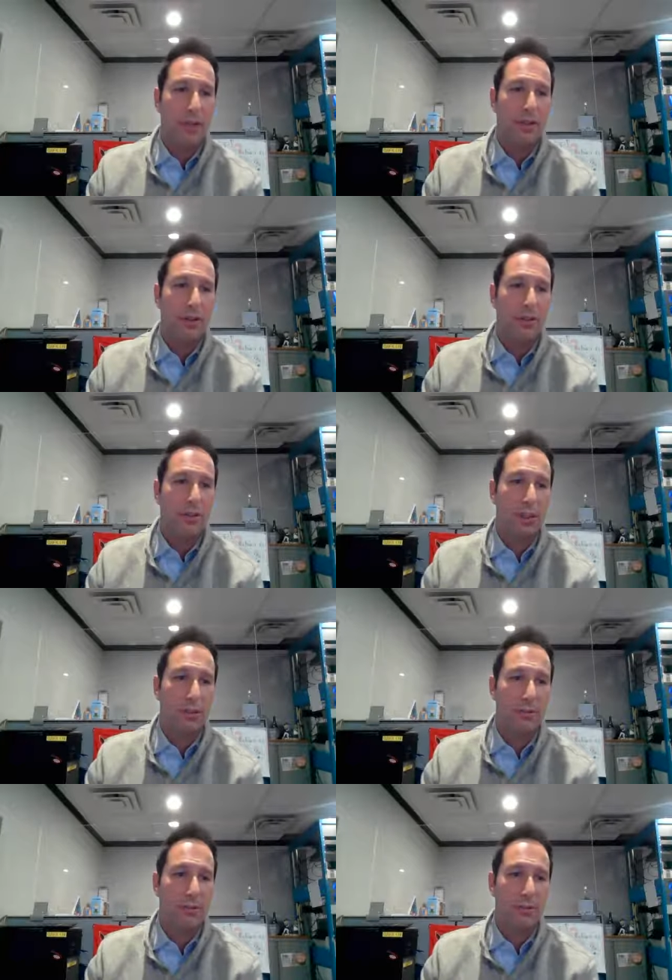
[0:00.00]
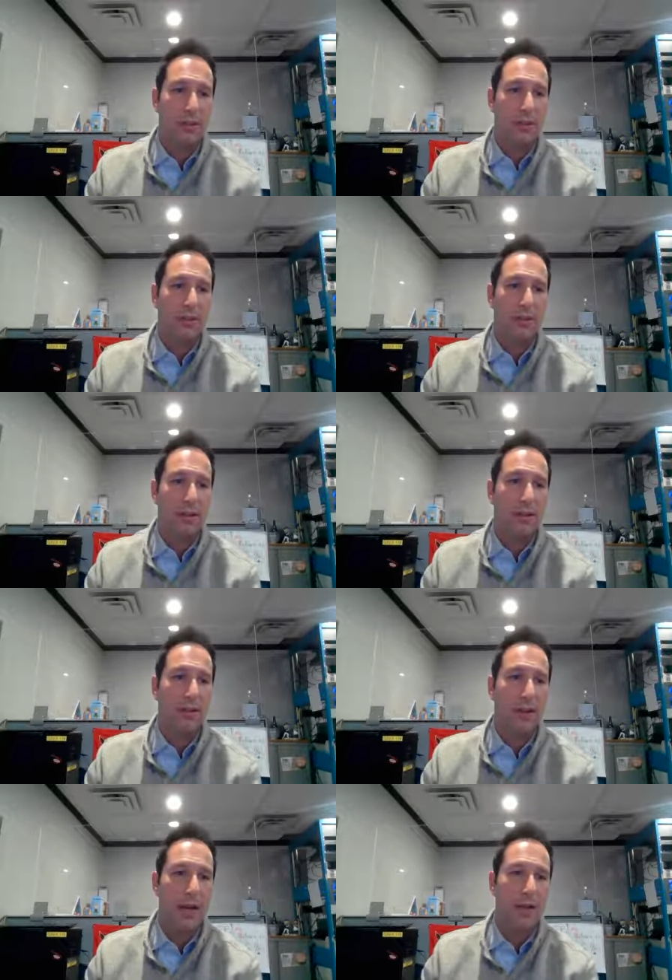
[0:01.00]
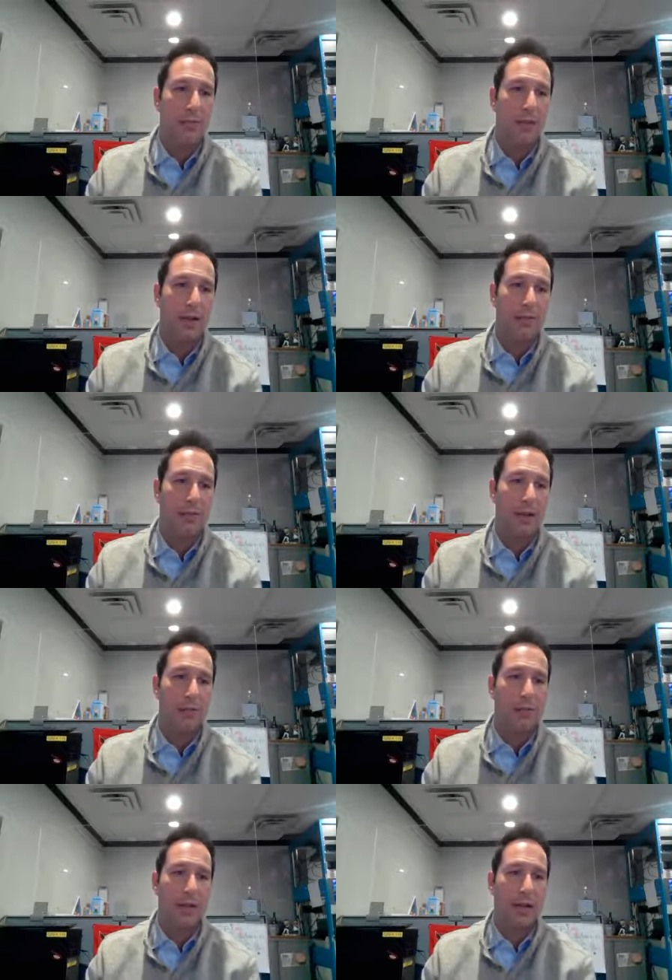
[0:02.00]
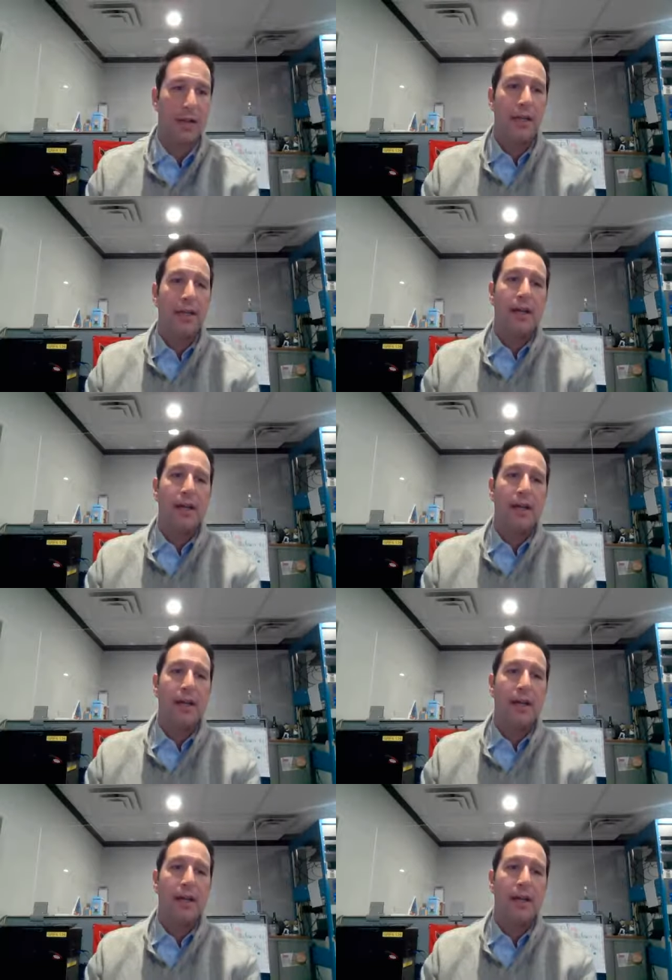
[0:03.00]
Nice coaching job, Zimmer. Didn't look like you had the players ready to play.